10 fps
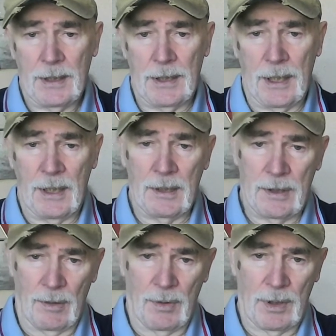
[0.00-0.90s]

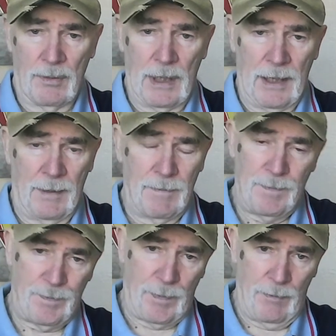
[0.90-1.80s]
There were
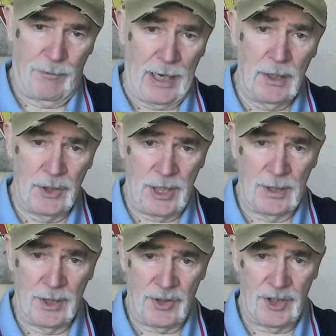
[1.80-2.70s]
failures
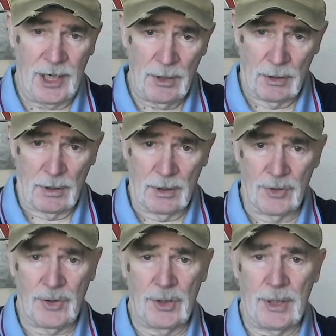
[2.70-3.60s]
in the
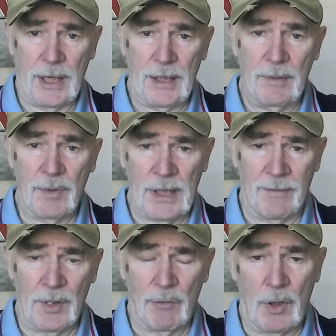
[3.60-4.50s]
signals. They were
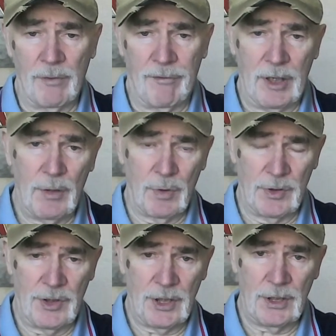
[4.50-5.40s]
given the wrong
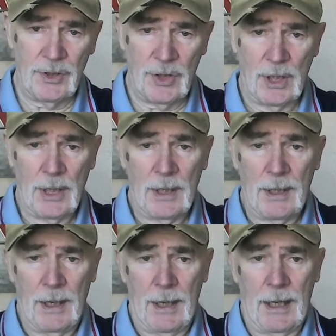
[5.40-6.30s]

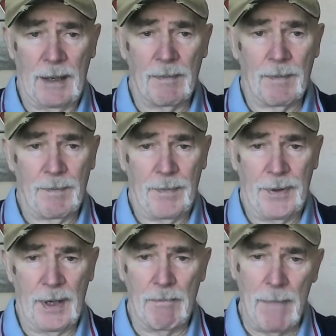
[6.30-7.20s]
frequencies.
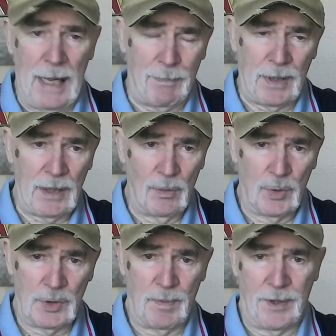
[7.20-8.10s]
The mapping
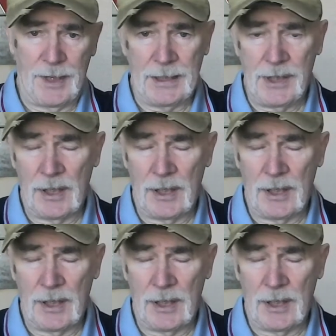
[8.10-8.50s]
was pathetic.